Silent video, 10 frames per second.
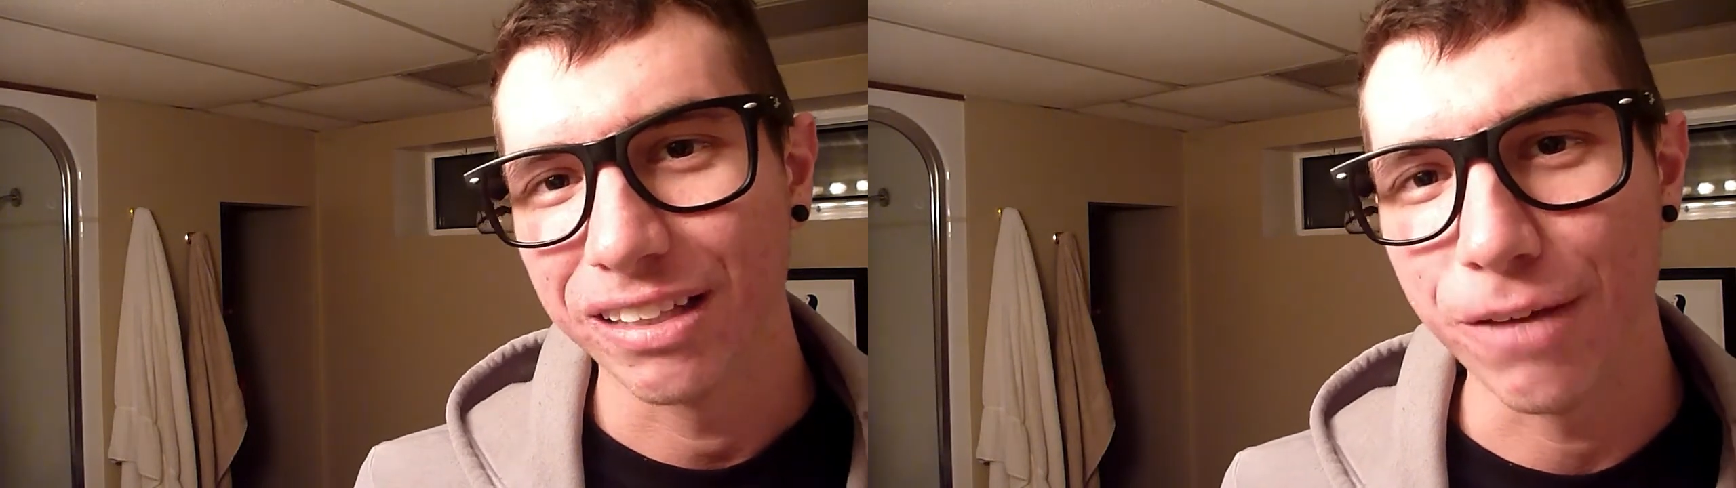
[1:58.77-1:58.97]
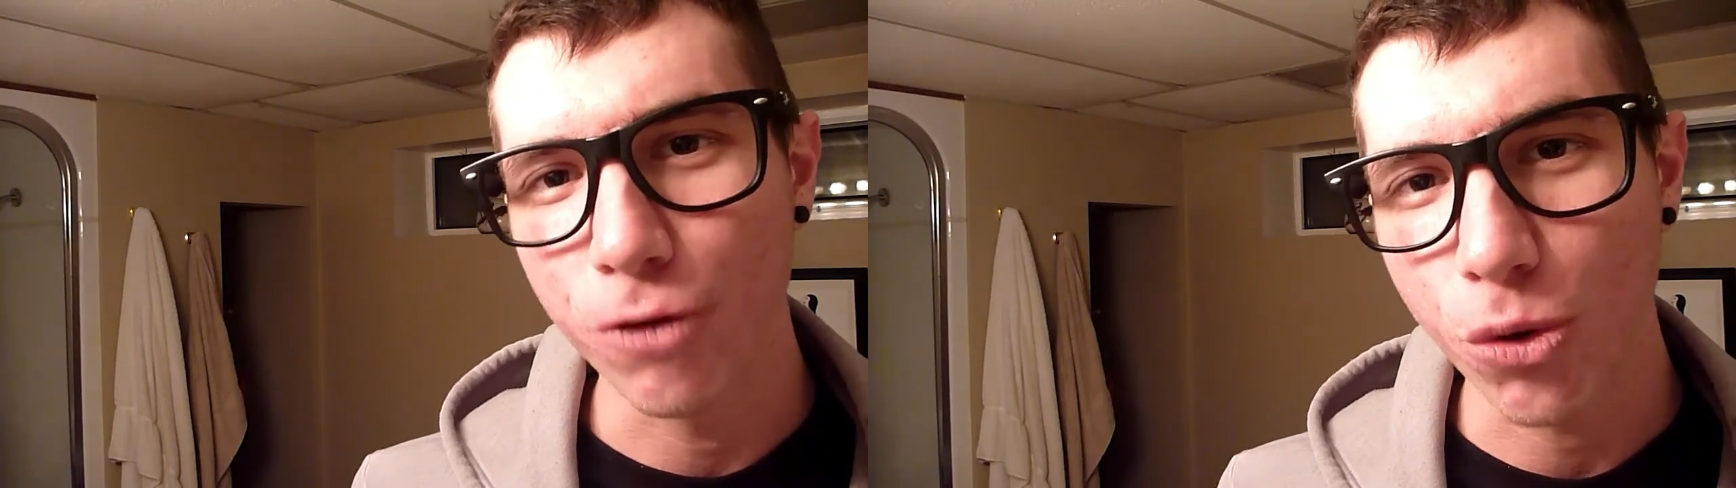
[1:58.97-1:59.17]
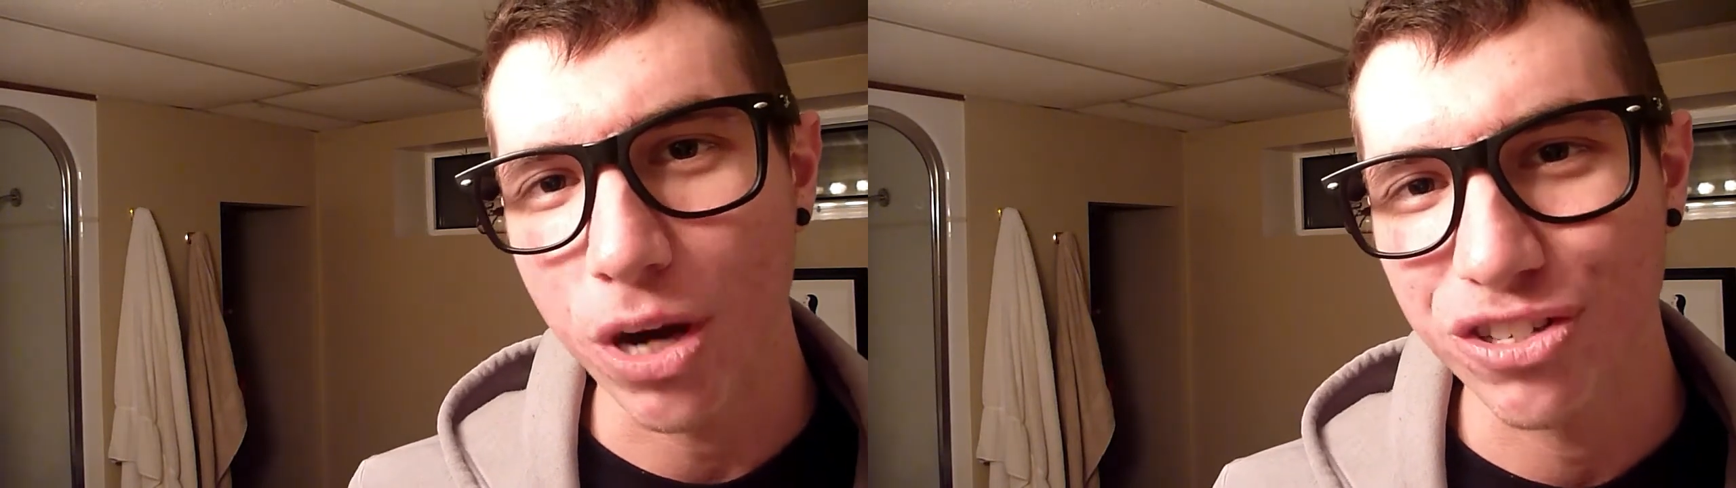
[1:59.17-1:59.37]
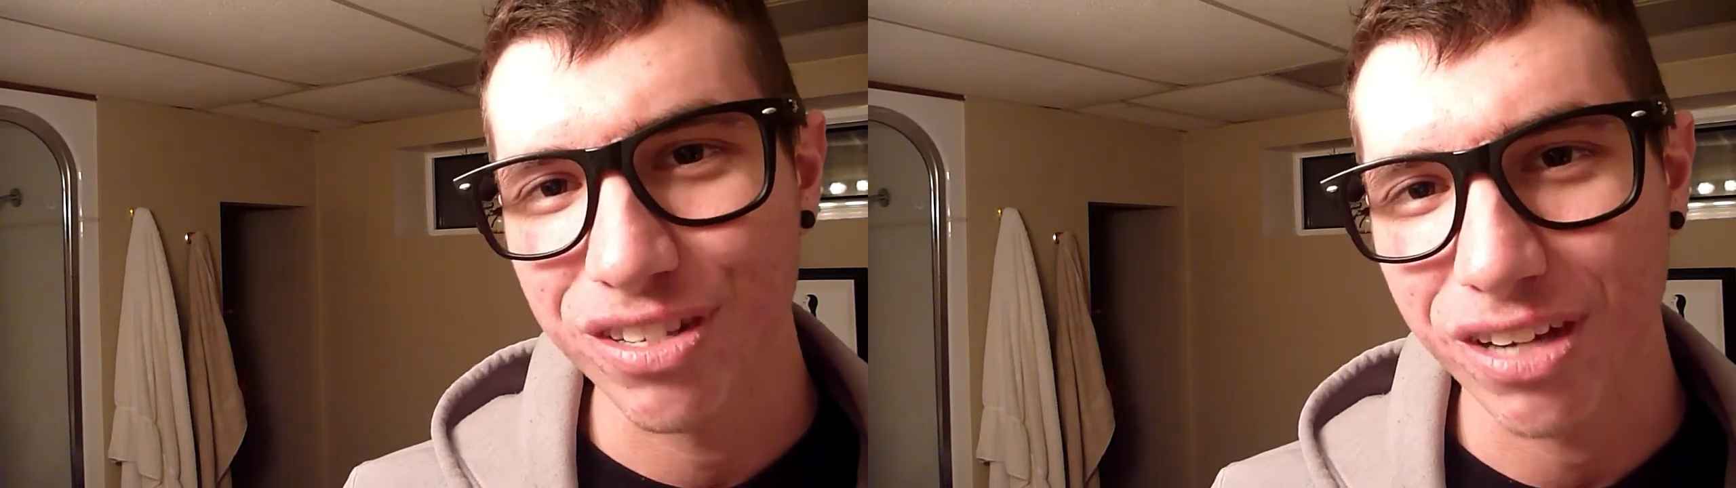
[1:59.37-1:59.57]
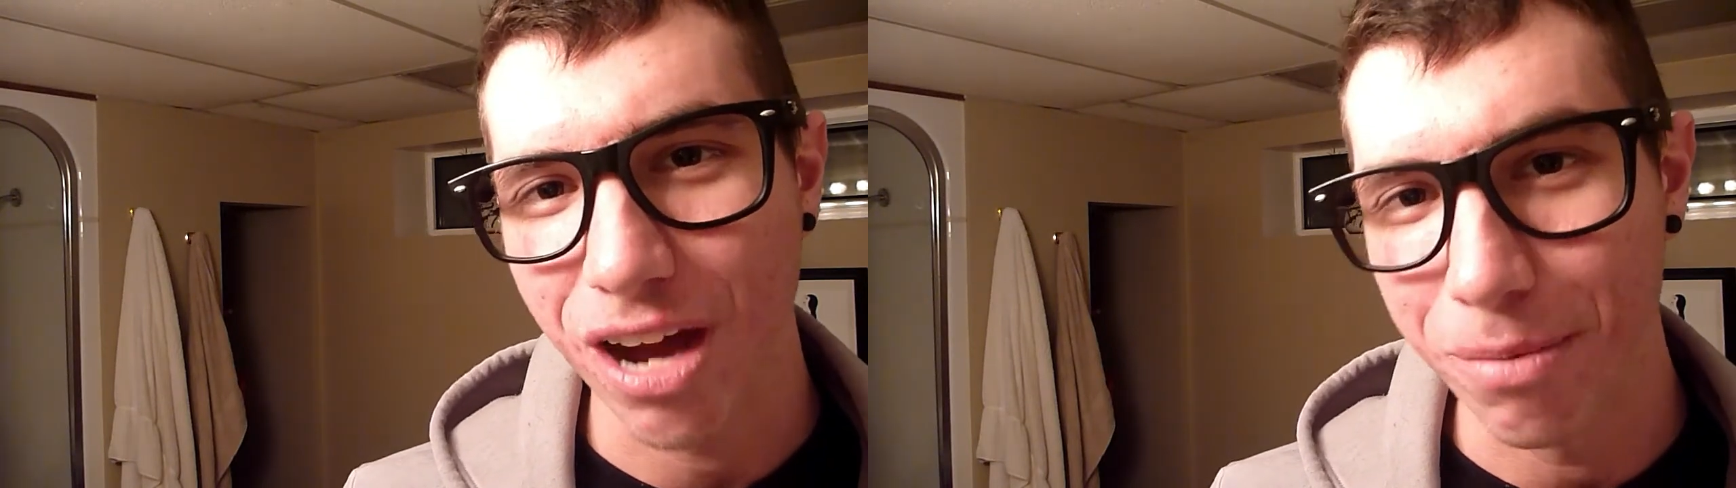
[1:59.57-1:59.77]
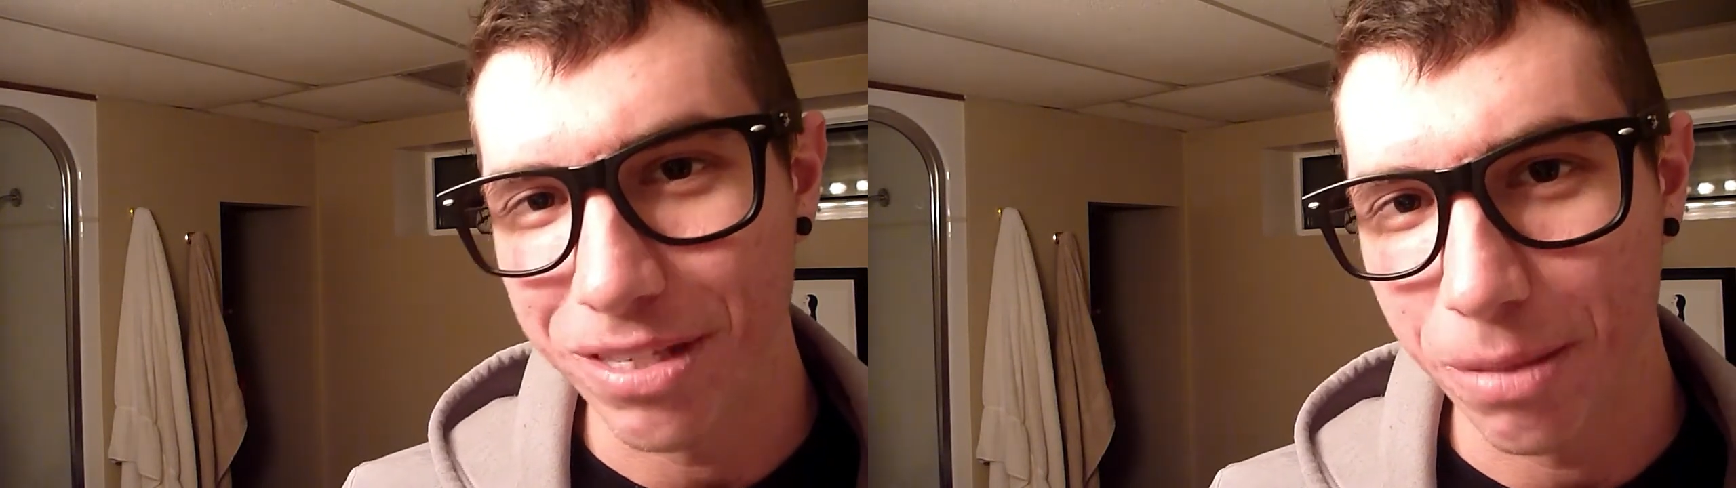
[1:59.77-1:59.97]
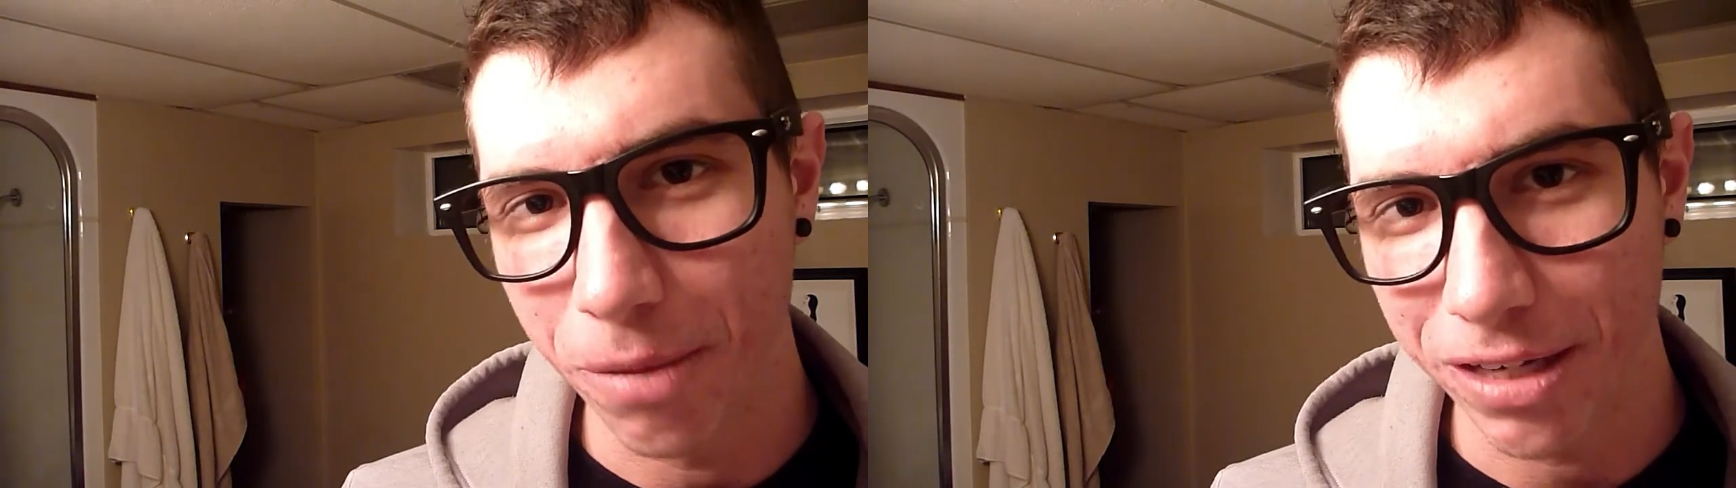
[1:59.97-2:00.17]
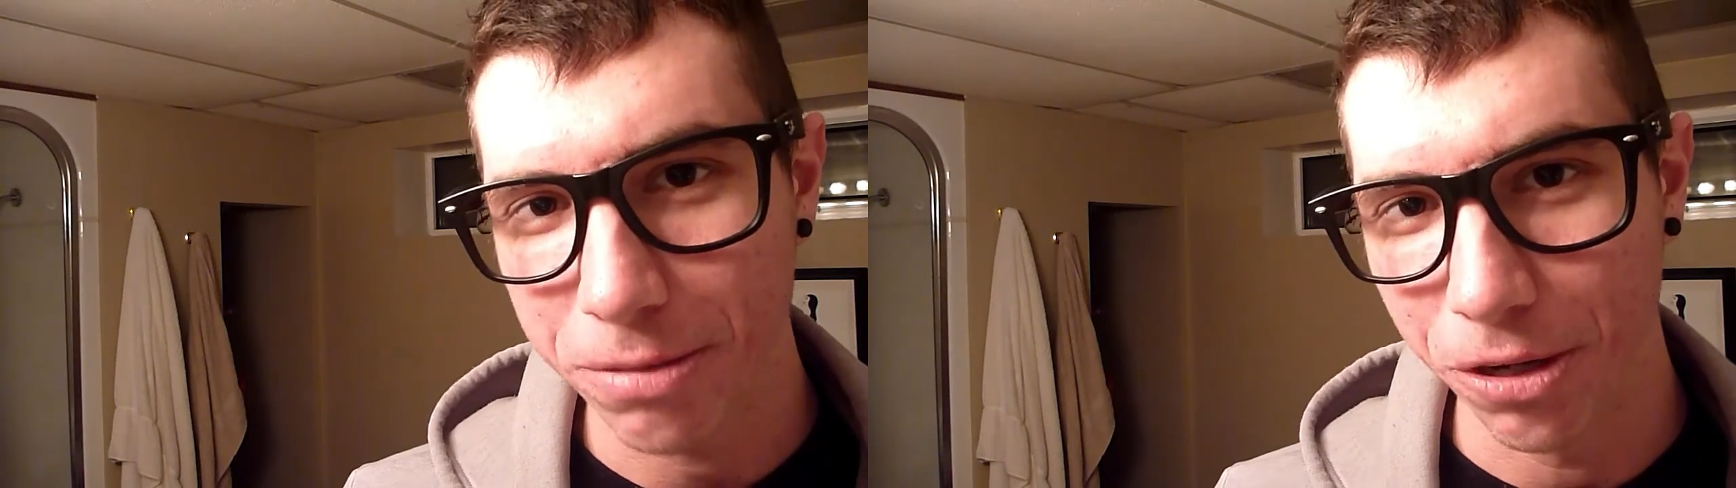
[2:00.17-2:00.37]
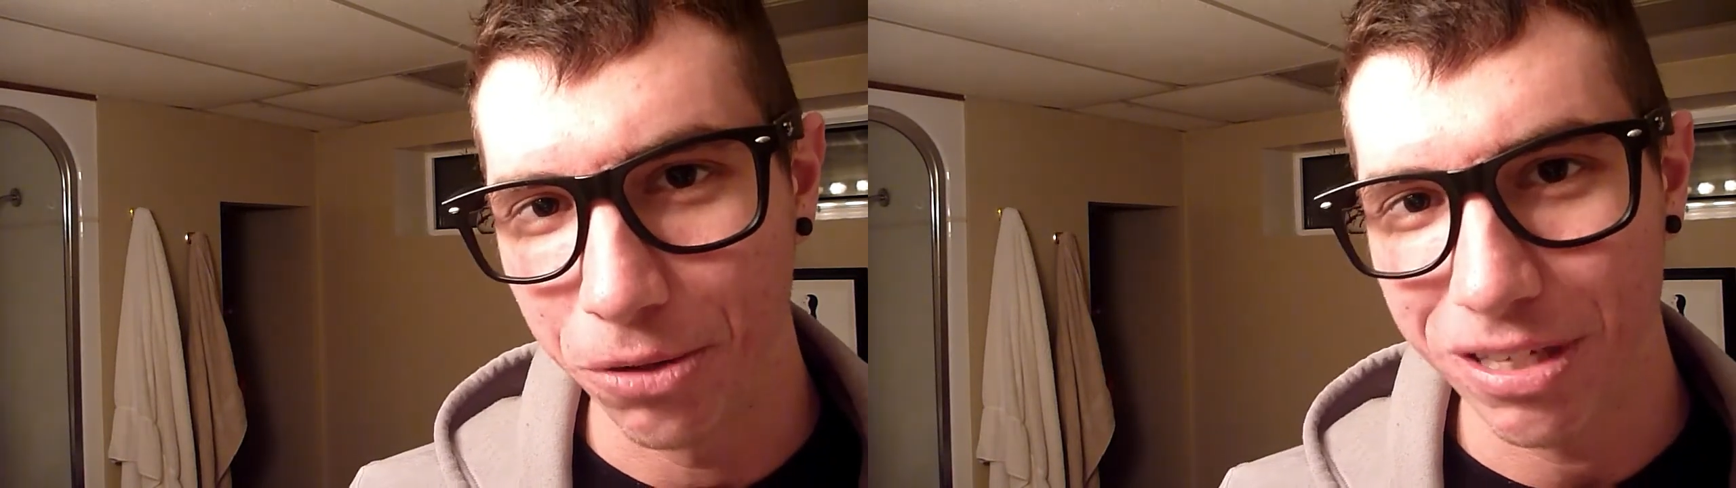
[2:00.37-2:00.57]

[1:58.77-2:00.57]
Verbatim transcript: Leave your questions and comments in the box below.